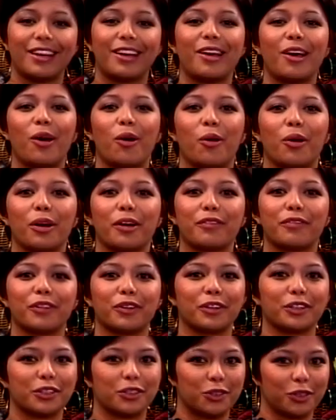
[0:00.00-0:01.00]
or if you're
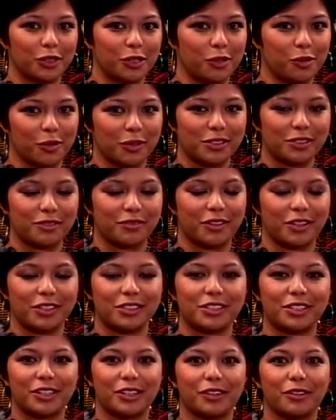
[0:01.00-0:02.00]
an attorney who wants to
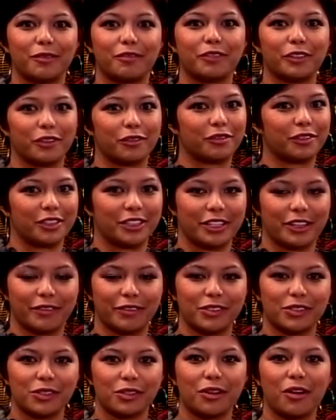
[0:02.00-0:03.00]
volunteer, feel free to give
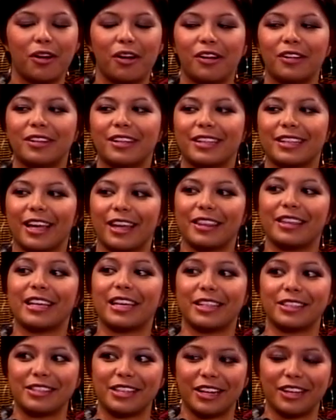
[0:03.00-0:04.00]
us a call. Again, the
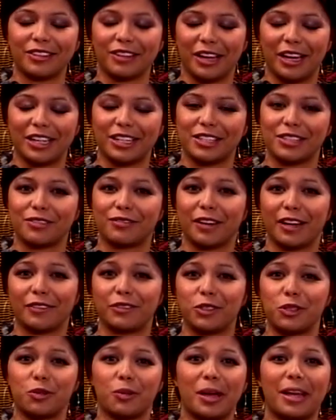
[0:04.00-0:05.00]
intake line is
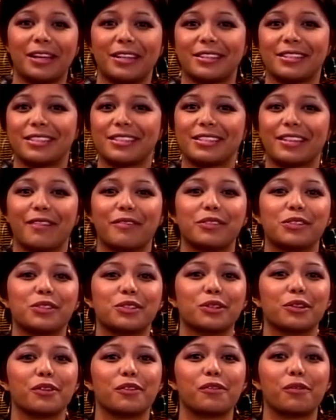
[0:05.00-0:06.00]

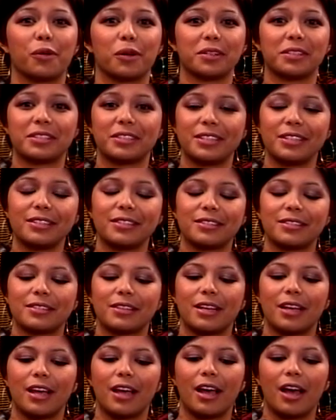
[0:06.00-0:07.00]
528-7046.
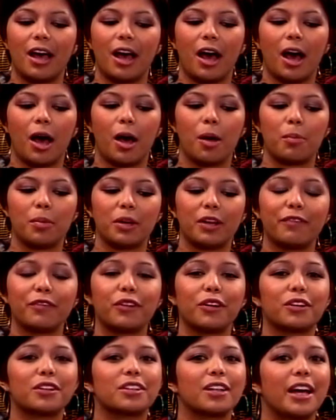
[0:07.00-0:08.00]
Right. But if
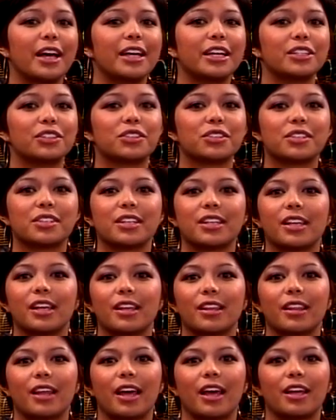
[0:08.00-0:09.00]
you're a client, just
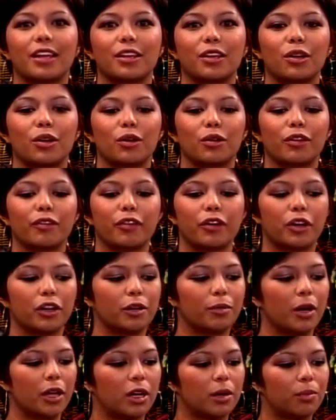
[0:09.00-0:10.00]
thinking that you've heard
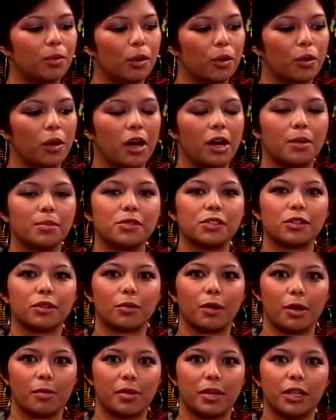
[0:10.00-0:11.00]
about our programs, you
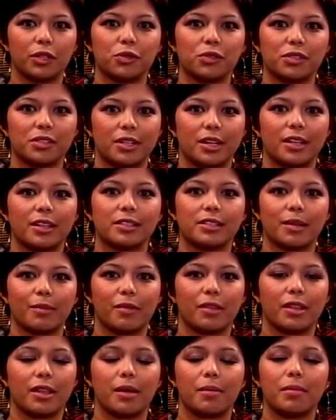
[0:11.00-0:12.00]
might be interested in some
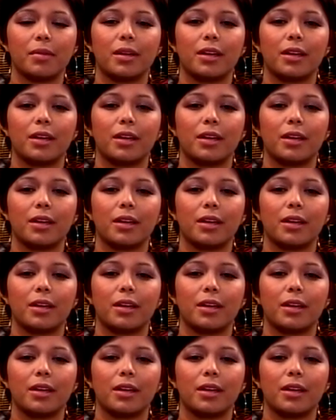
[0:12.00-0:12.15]
of them,